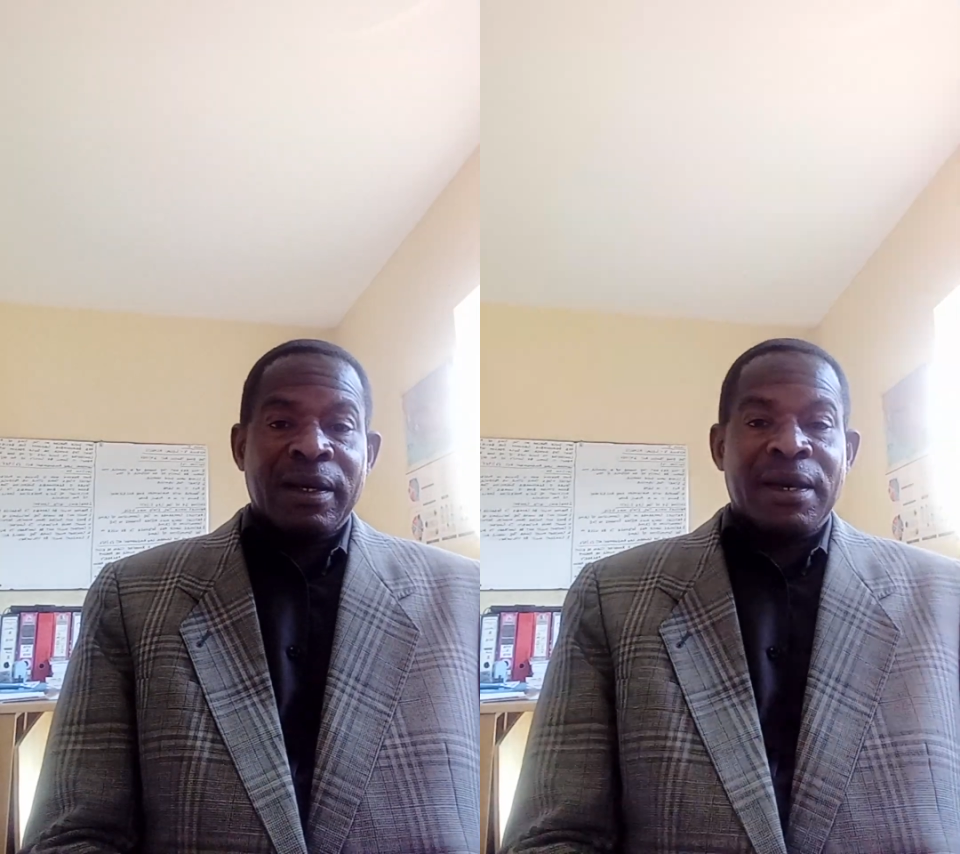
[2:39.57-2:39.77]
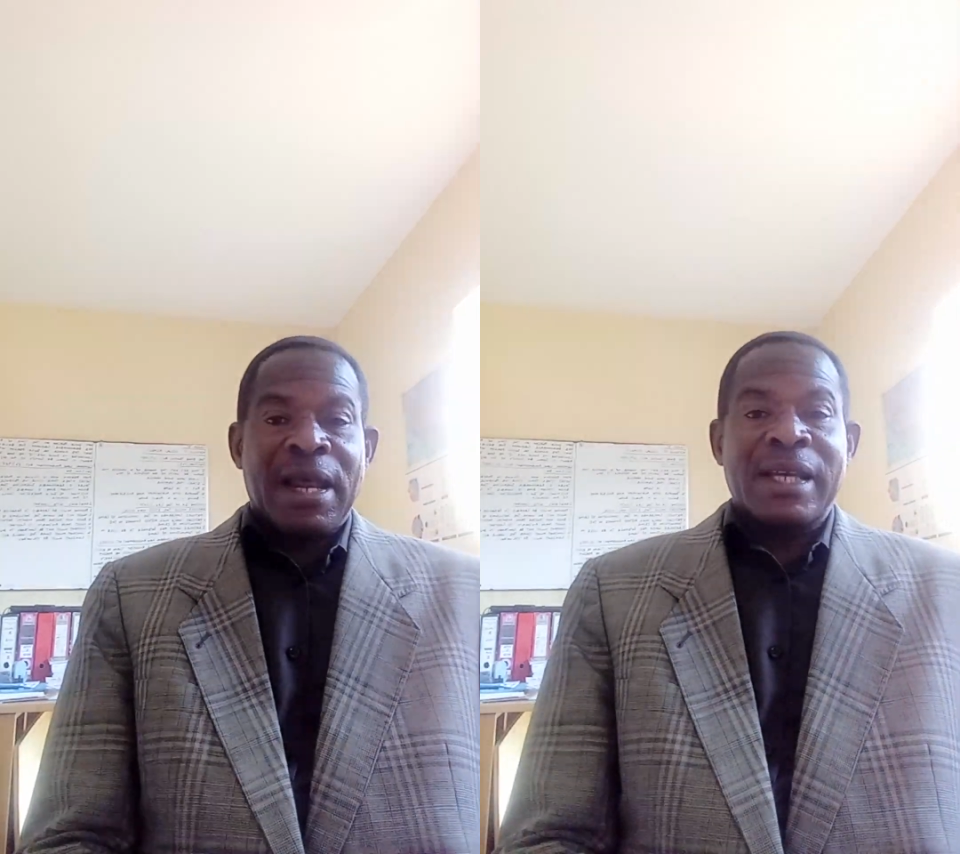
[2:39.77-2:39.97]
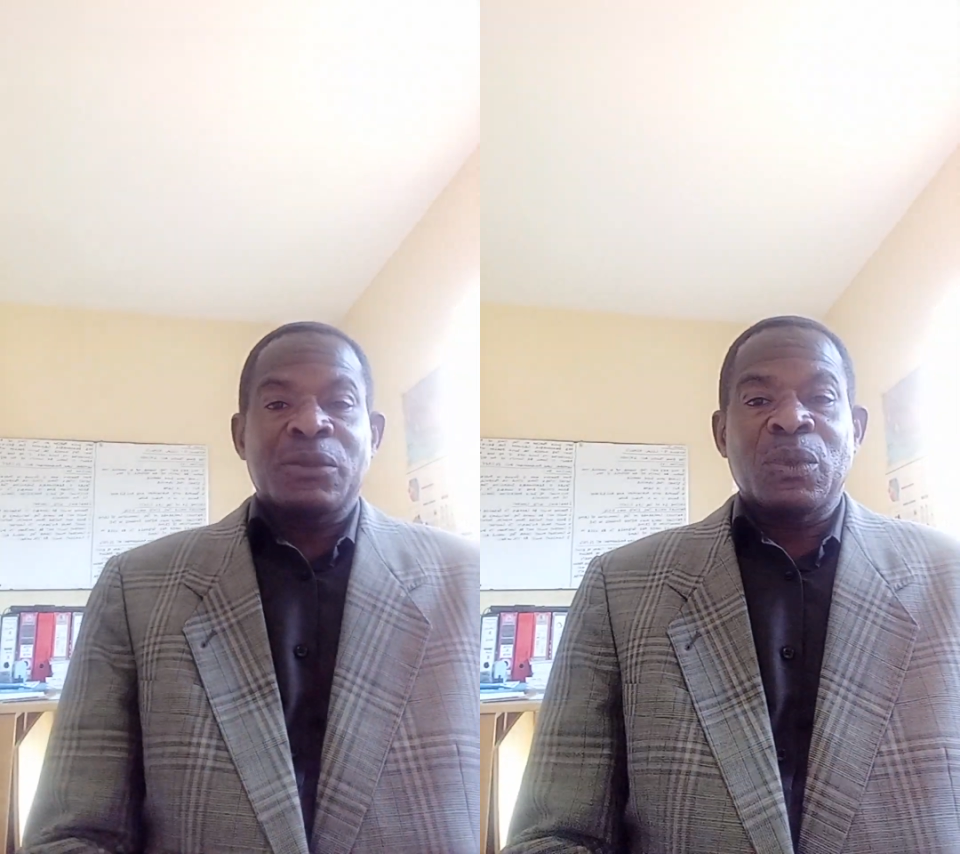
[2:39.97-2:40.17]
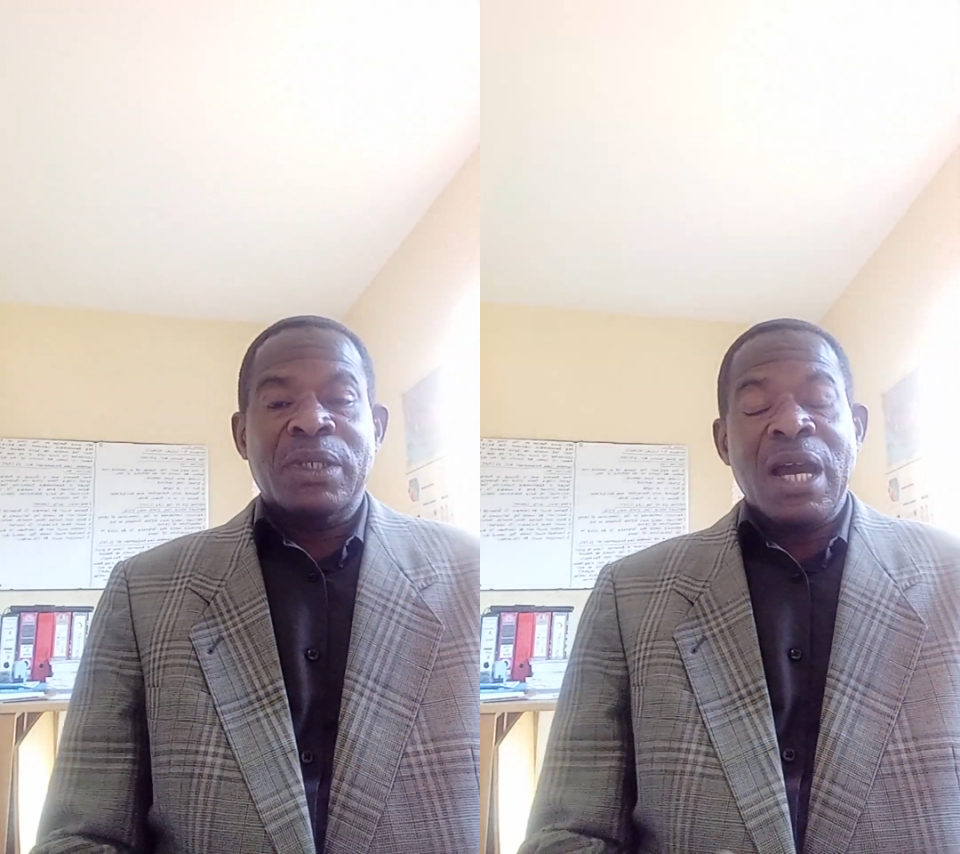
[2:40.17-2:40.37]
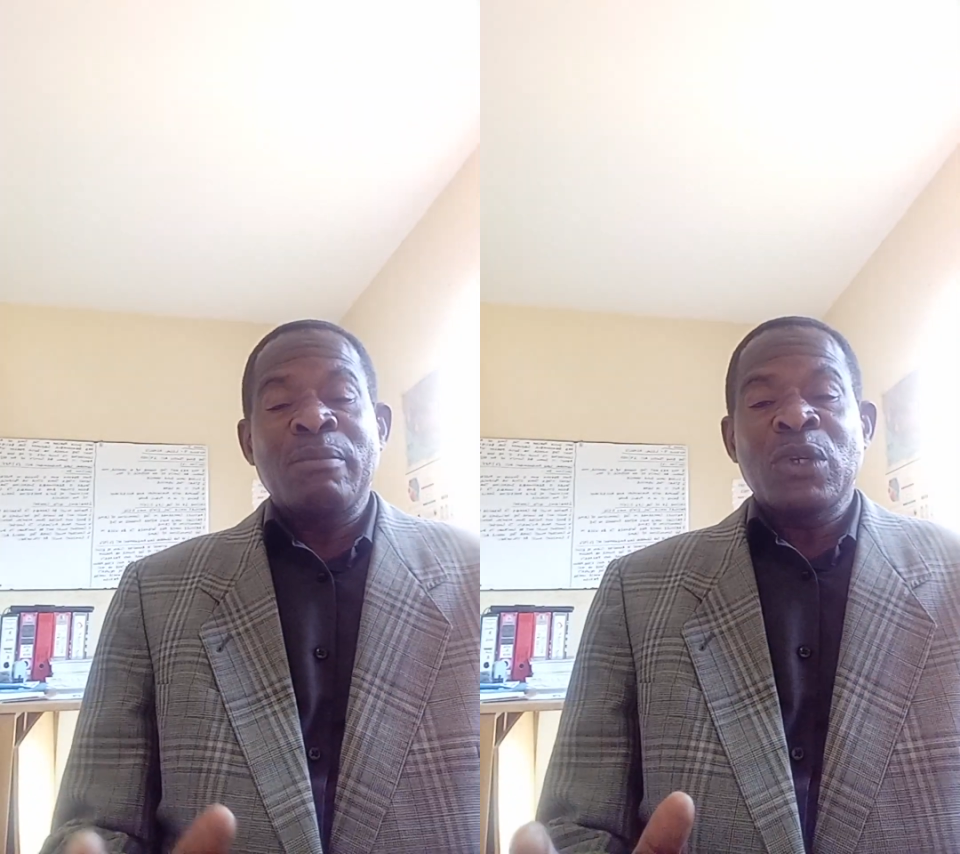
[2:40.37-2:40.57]
Right. We
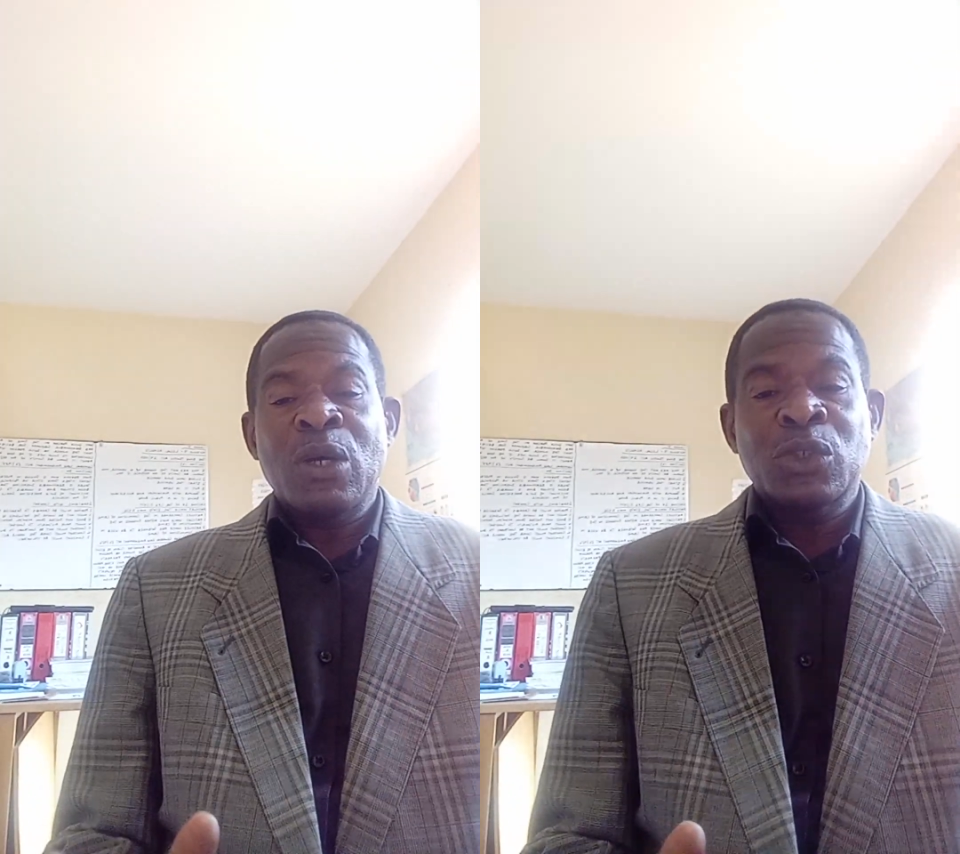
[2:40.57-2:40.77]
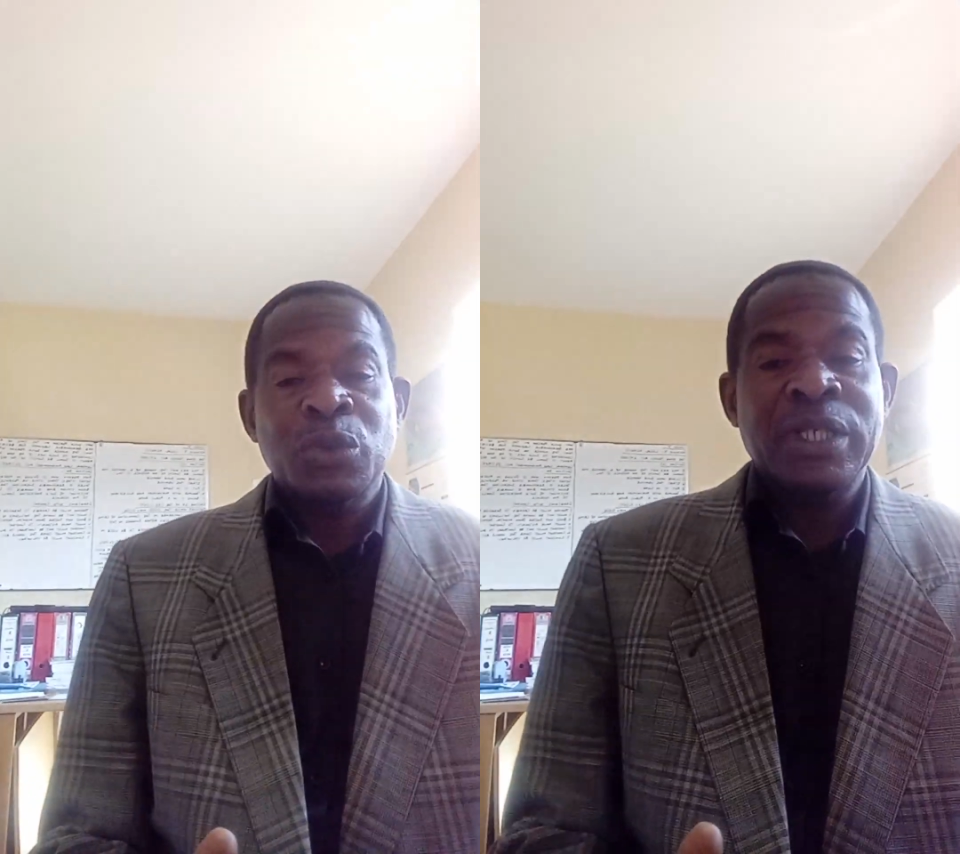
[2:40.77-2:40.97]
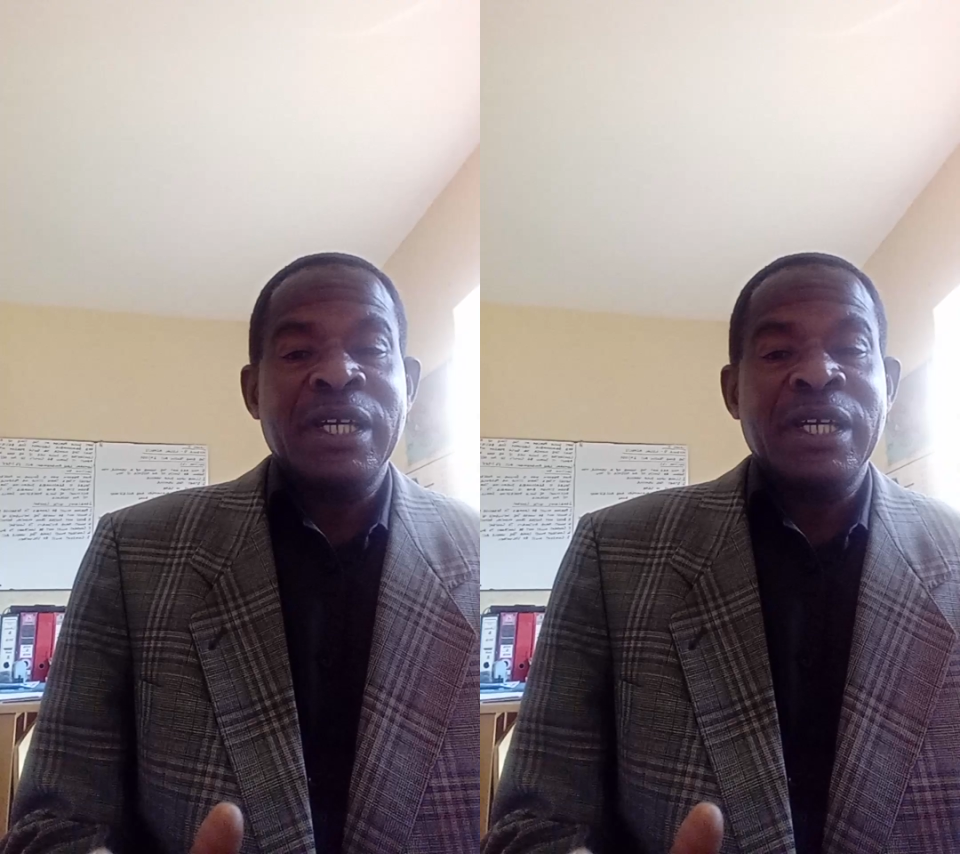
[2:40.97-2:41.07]
come now to